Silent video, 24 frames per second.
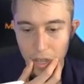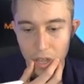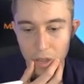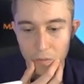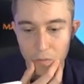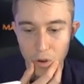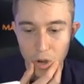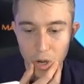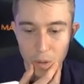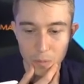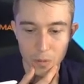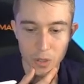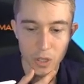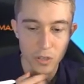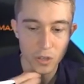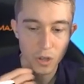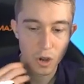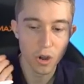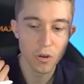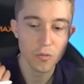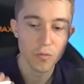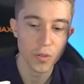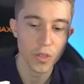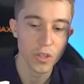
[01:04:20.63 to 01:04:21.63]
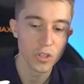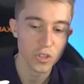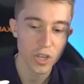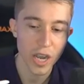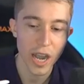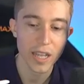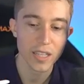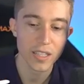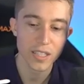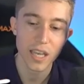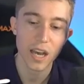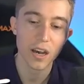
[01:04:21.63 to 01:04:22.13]
If you're able to go in for the
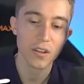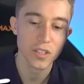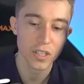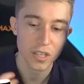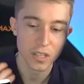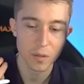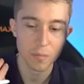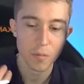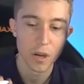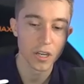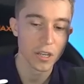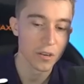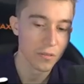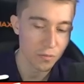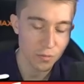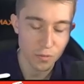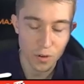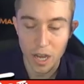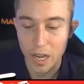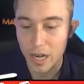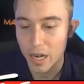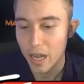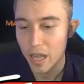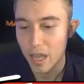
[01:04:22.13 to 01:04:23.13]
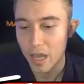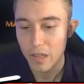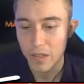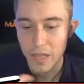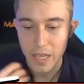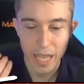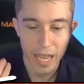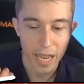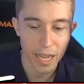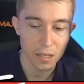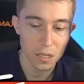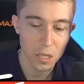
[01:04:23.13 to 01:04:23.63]
Giant Skeleton and the Monk in front,
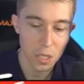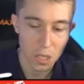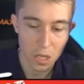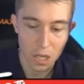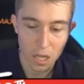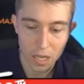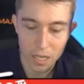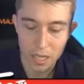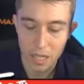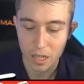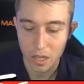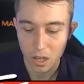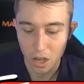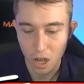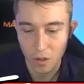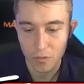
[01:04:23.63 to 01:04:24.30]
they can't log.